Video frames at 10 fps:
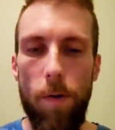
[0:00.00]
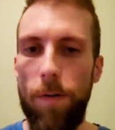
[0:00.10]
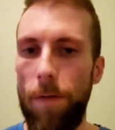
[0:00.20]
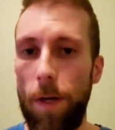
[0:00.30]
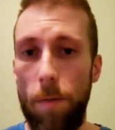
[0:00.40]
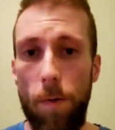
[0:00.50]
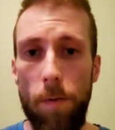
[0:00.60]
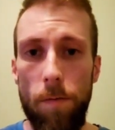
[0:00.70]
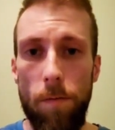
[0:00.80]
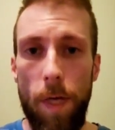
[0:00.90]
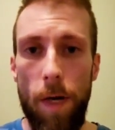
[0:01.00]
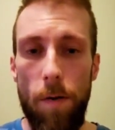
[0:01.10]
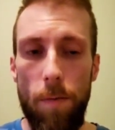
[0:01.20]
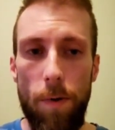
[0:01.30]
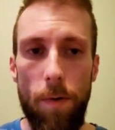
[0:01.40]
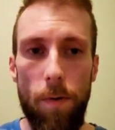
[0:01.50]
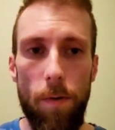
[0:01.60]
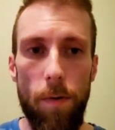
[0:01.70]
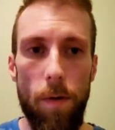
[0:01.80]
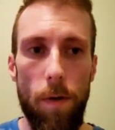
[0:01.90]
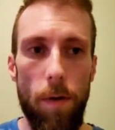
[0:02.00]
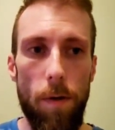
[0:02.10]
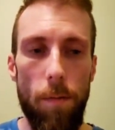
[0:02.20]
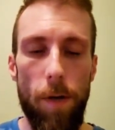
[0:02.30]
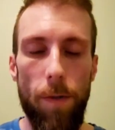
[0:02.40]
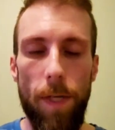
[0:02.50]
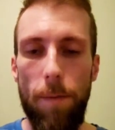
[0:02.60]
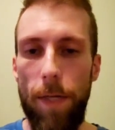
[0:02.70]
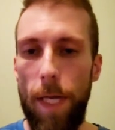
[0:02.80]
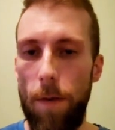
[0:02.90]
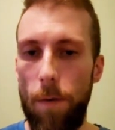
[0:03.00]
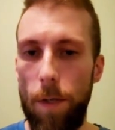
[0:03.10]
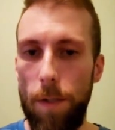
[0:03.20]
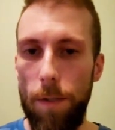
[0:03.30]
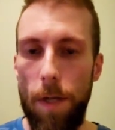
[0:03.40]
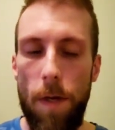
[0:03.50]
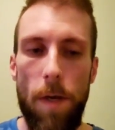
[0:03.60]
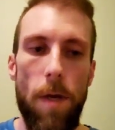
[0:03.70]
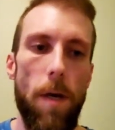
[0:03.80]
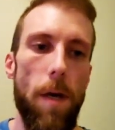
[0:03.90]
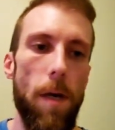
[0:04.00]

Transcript: they were always available to help, no matter what time of day it was.